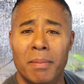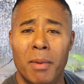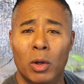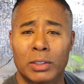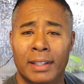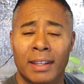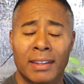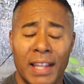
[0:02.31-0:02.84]
the
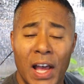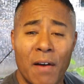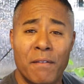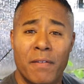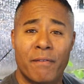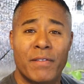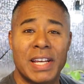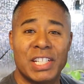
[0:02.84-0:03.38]
most
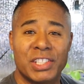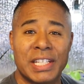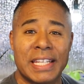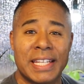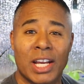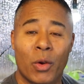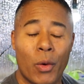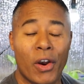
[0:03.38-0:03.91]
loved fish
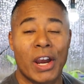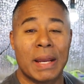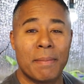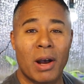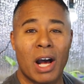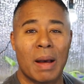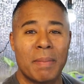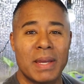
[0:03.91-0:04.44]
in the
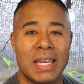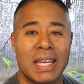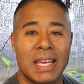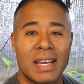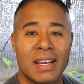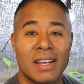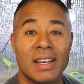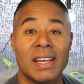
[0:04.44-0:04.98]
aquarium hobby,
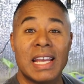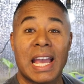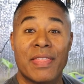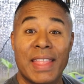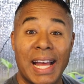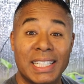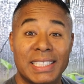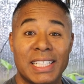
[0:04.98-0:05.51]

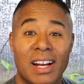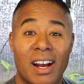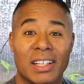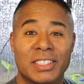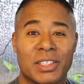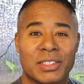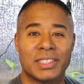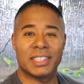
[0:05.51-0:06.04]
and that's the Oscar